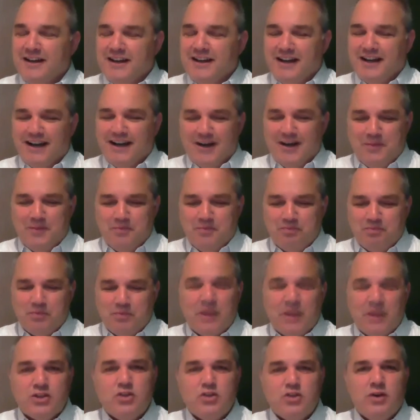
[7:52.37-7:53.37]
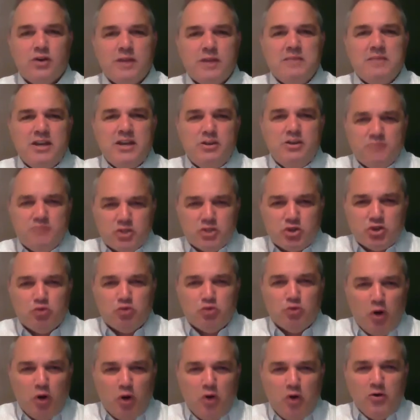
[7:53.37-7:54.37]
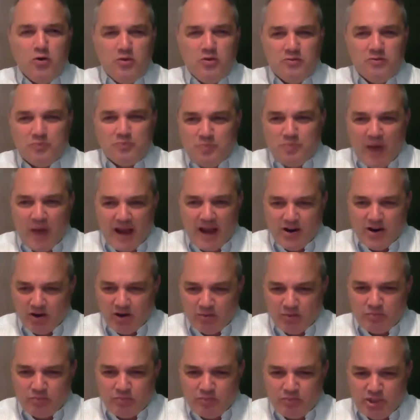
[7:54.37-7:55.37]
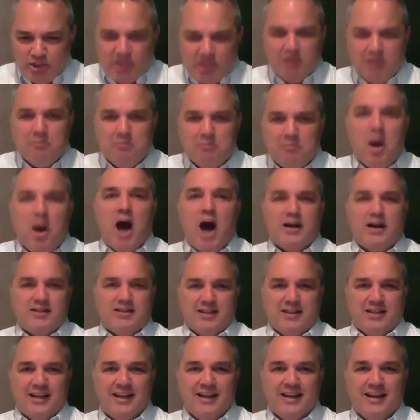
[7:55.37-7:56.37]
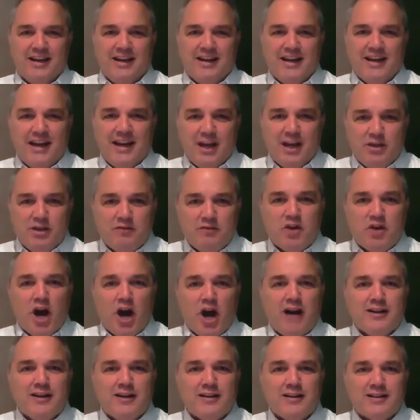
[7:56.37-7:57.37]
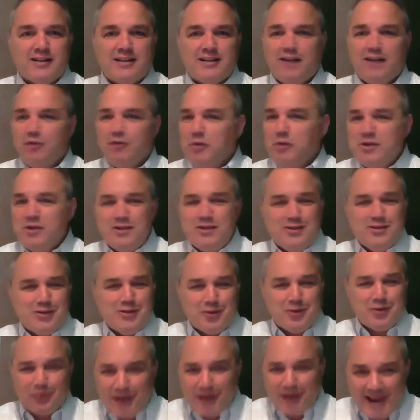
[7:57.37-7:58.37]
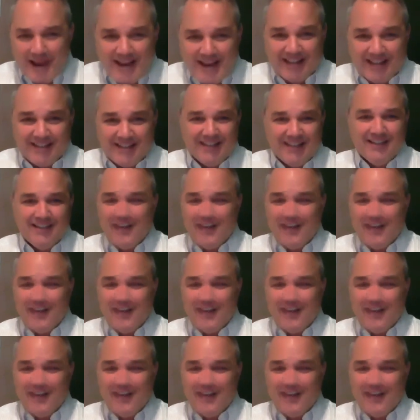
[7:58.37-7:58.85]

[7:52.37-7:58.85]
Do you know what I mean? You've just grown by your sheer moxie and you've gotten to this level, which is great.